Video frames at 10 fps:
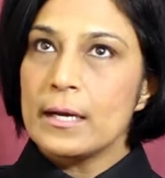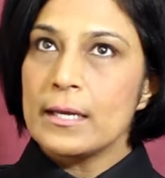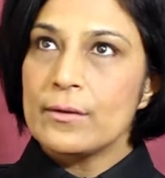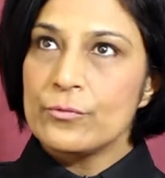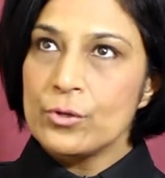
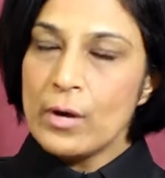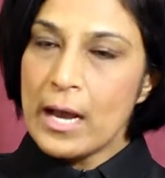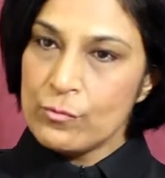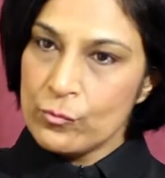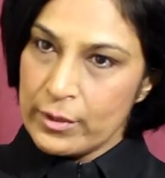if you
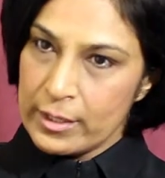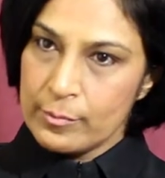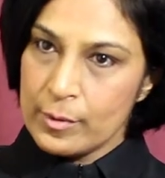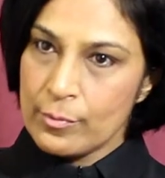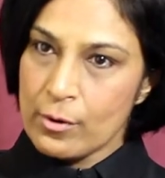have a
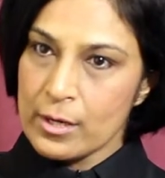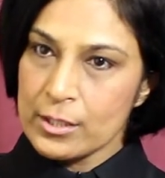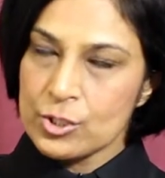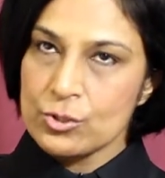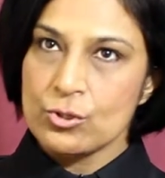variable
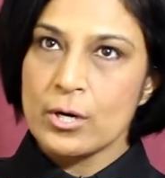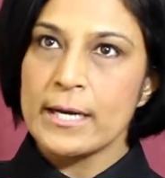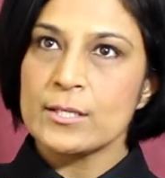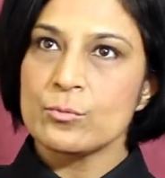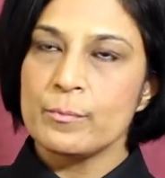product, you
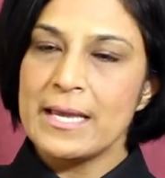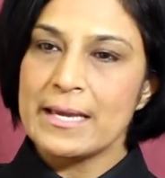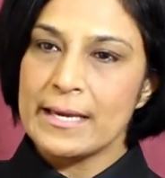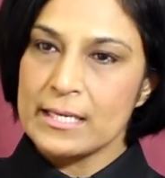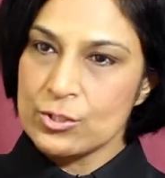try to
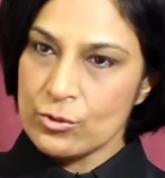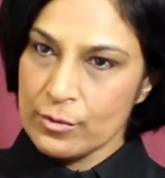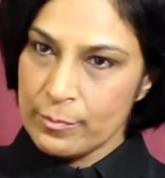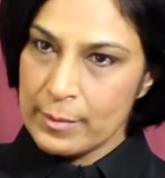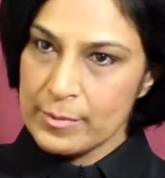make extra
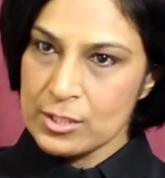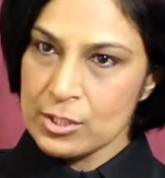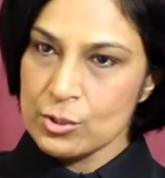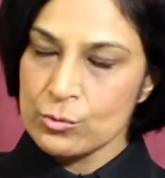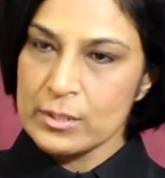repayments
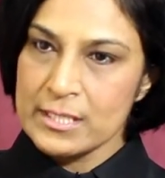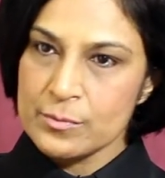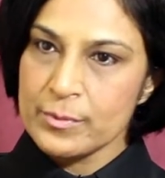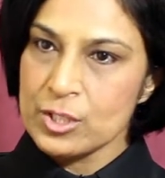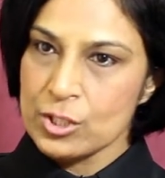into it as
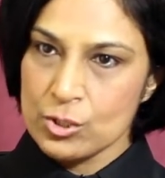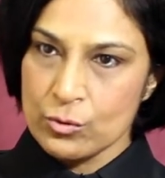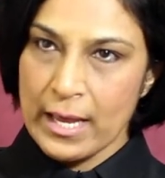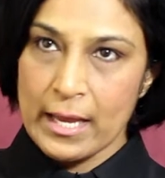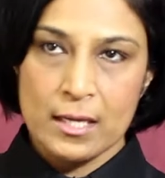much as you
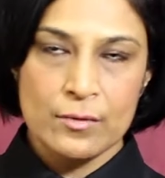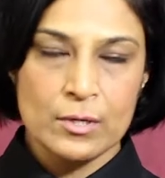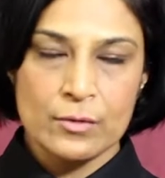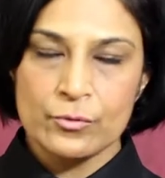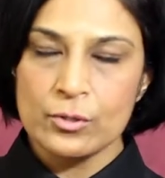can.
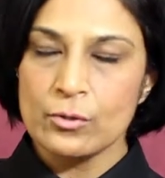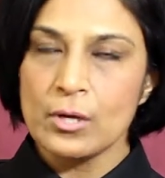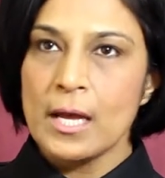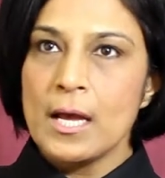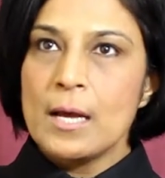Even if
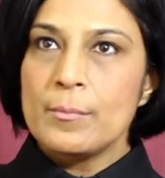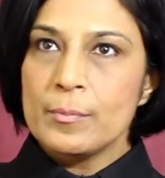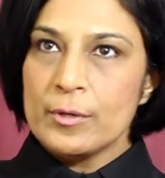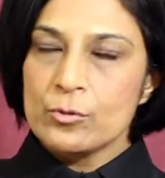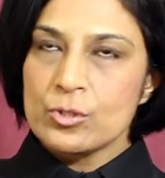
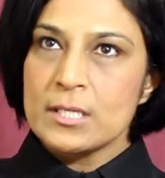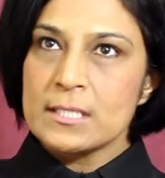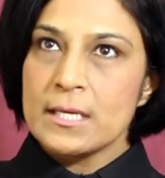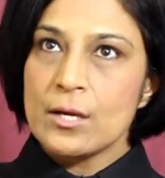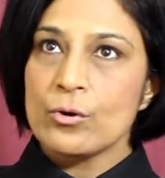people usually
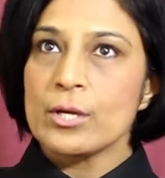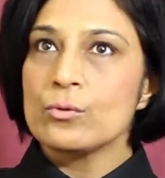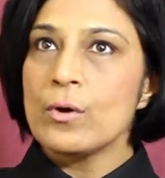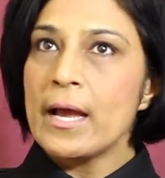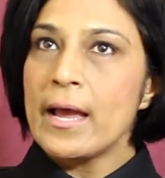say, okay,
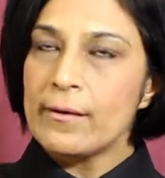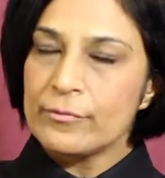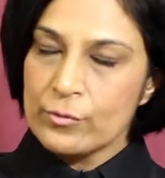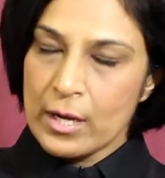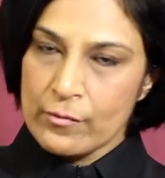do I have
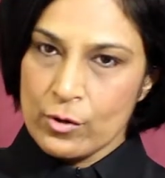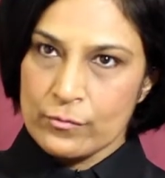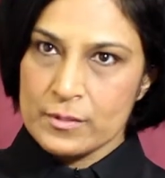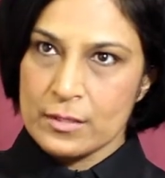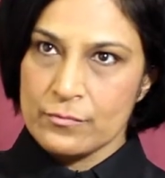to have an
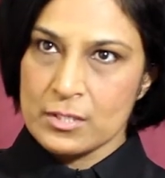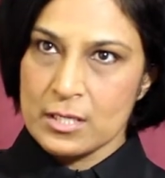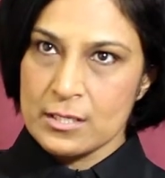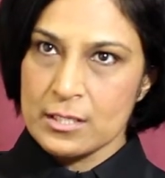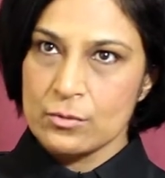offset
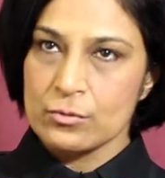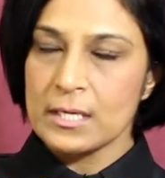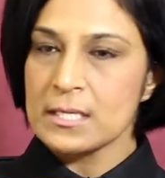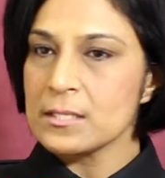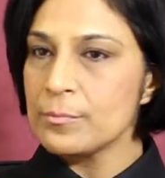facility? Look,
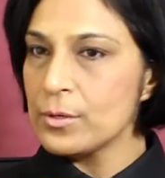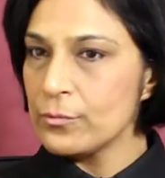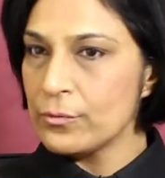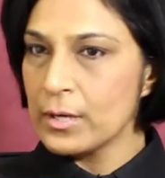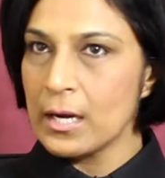there's a bit
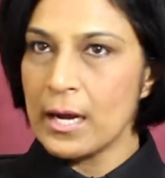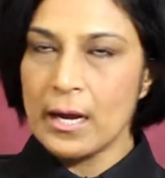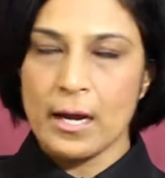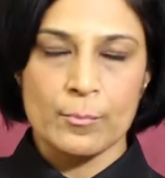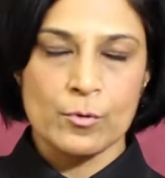of
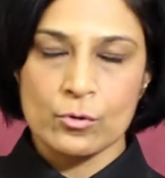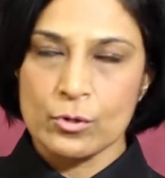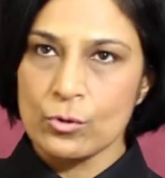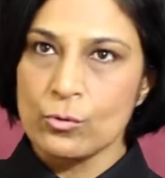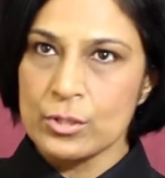I'm not going
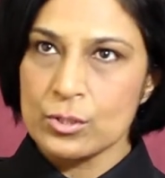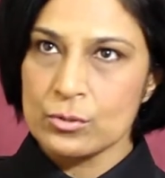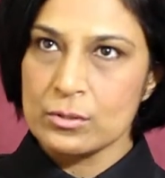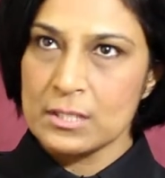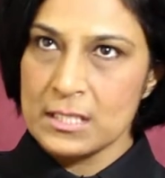to go into
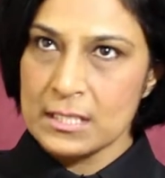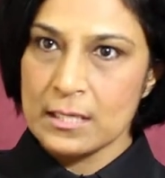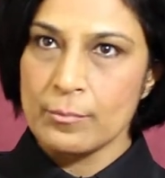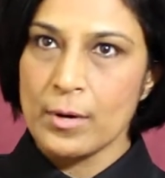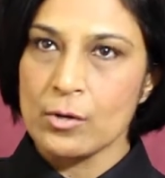
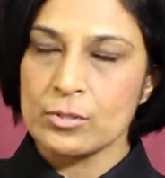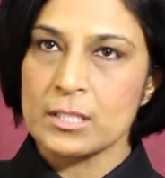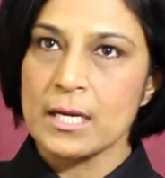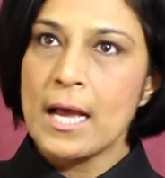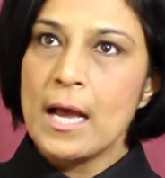detail about
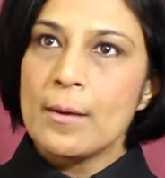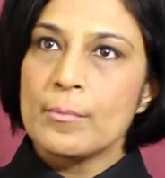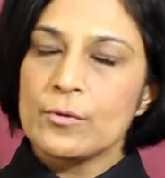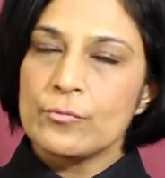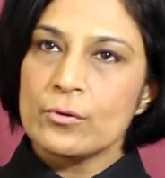it,
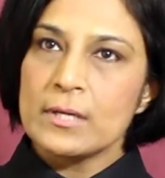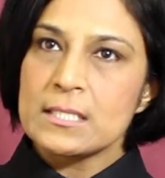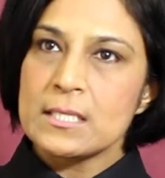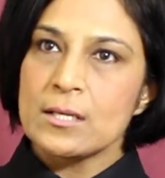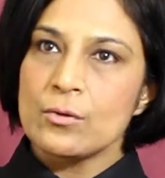but if
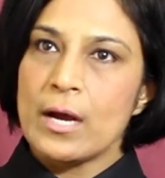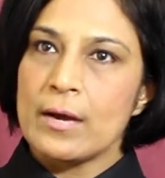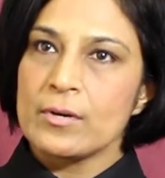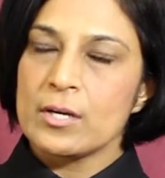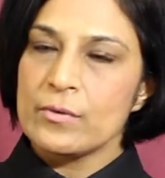let's say you
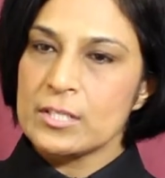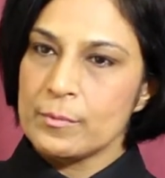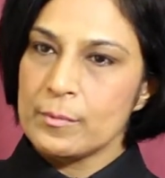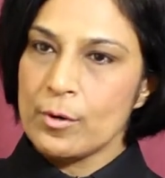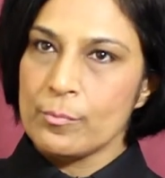have an
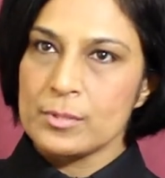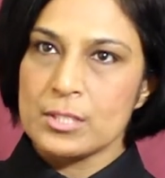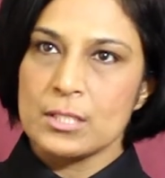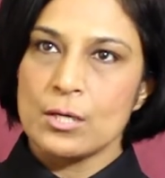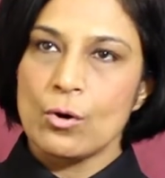investment
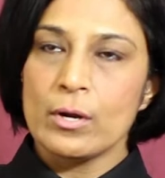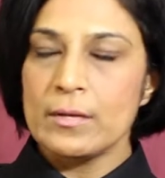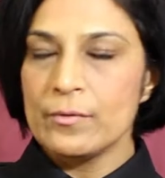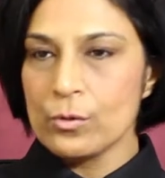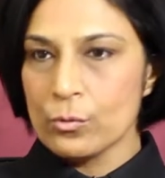property
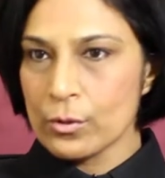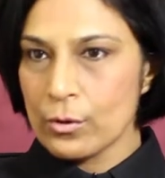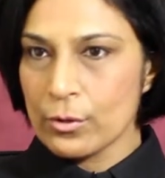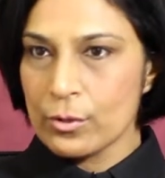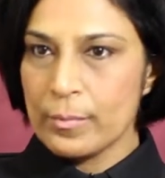even owner
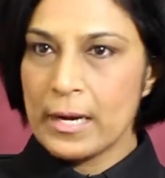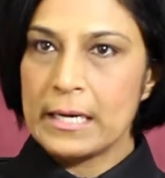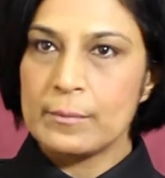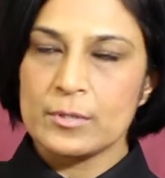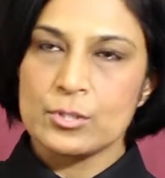
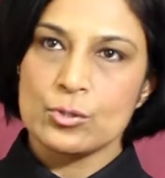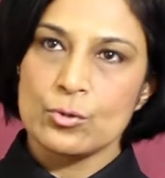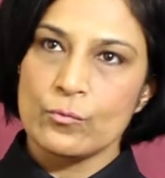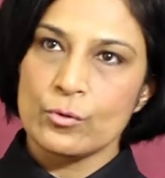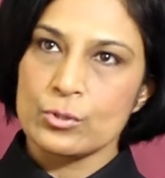occupied, but you
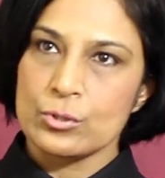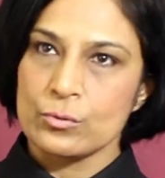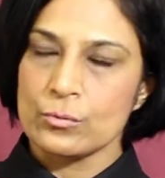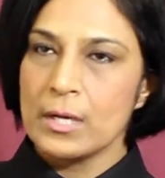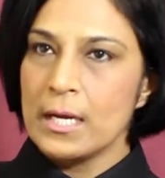don't want
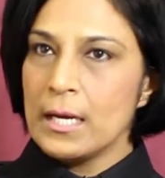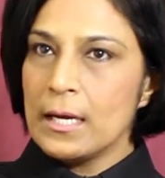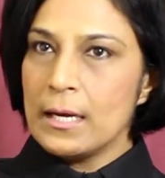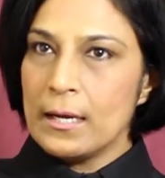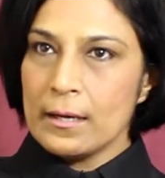to
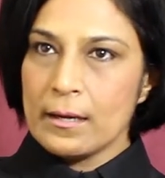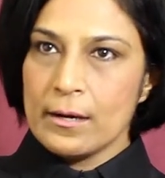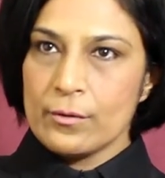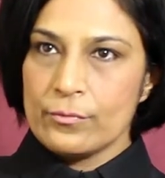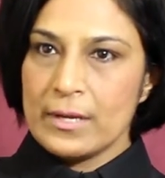
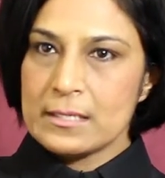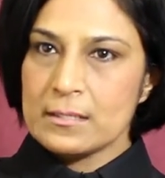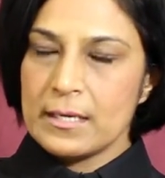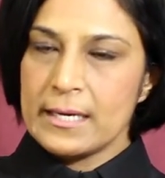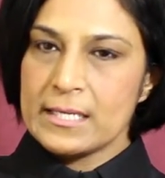kind of
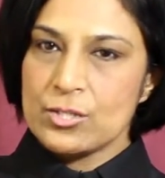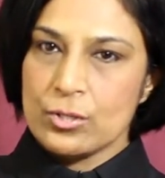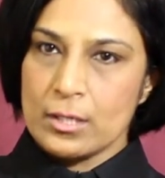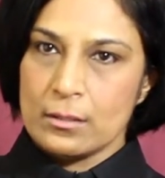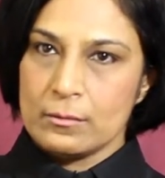get an
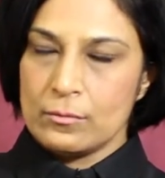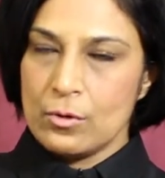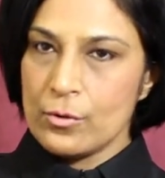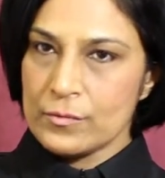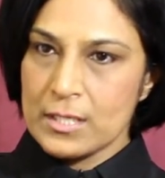extra
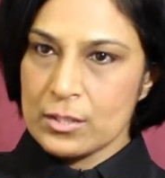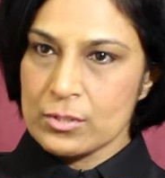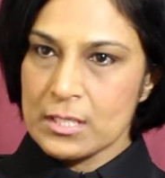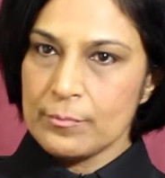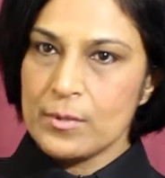offset or
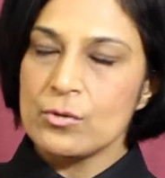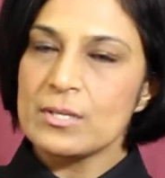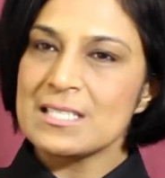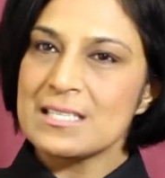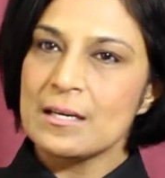something, you
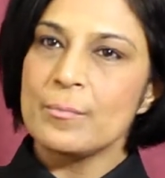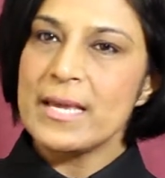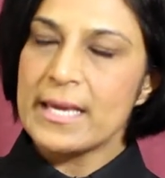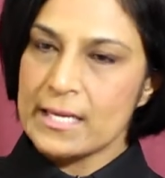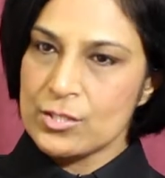can still
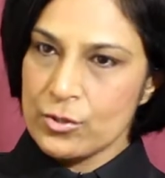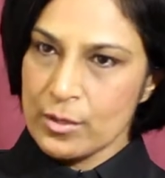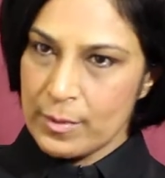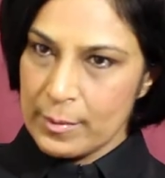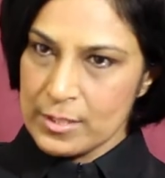make extra
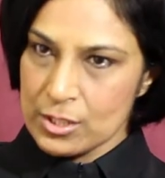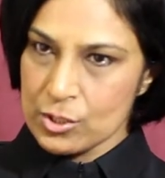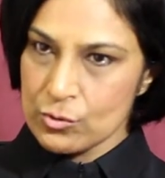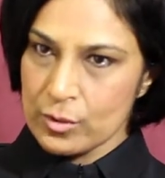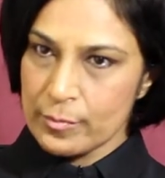repayments
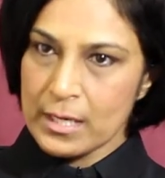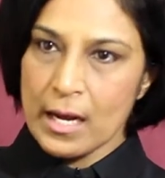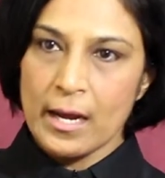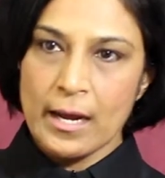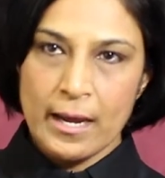into it. But
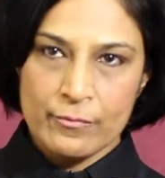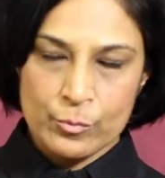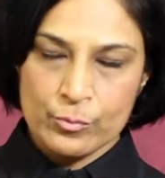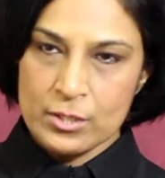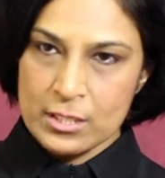I have to
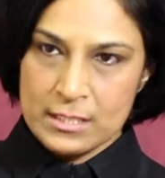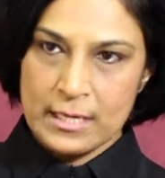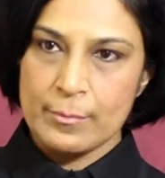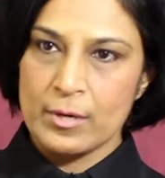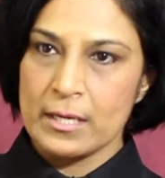put a
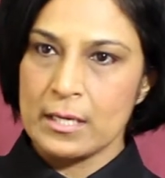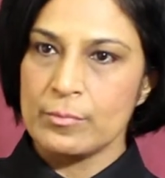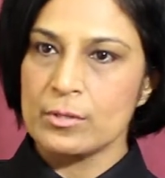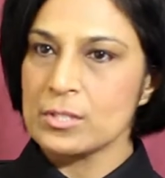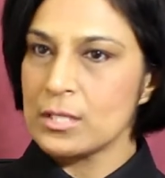disclaimer here
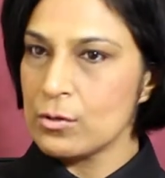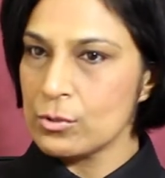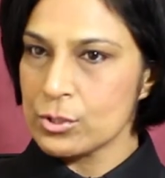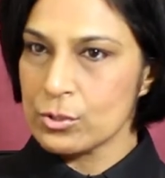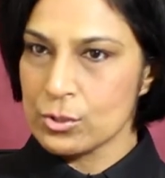because there are
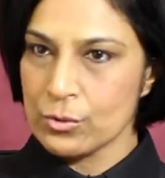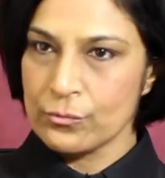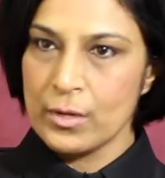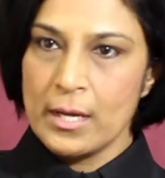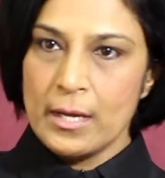all sorts of
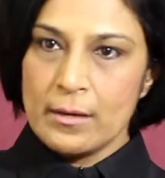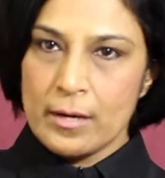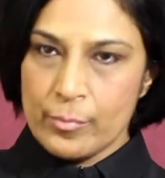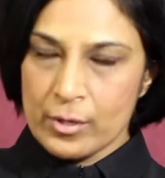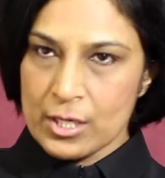
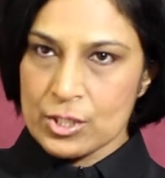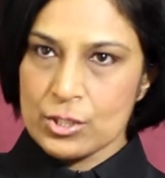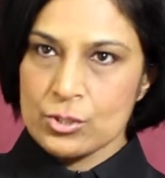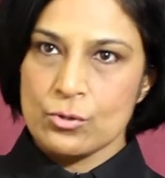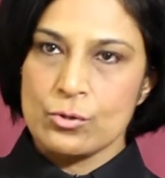
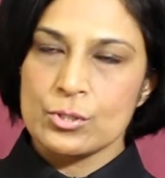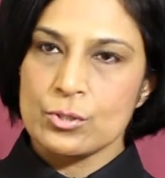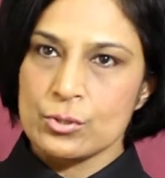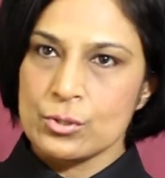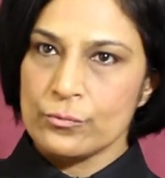repercussions, there are all
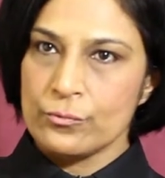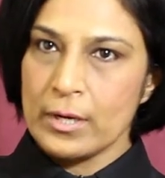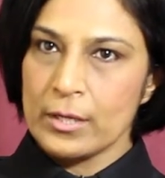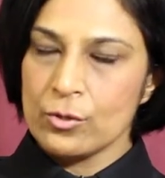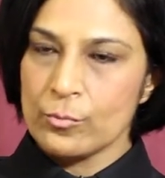sorts of
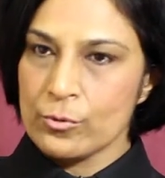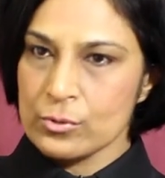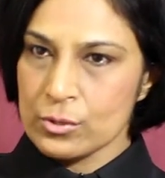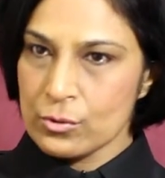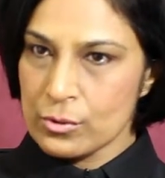
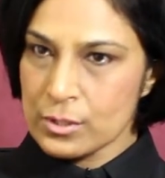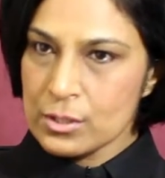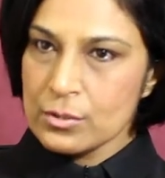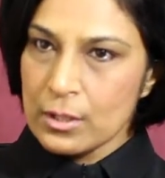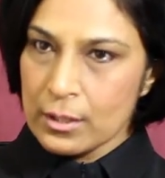pros and cons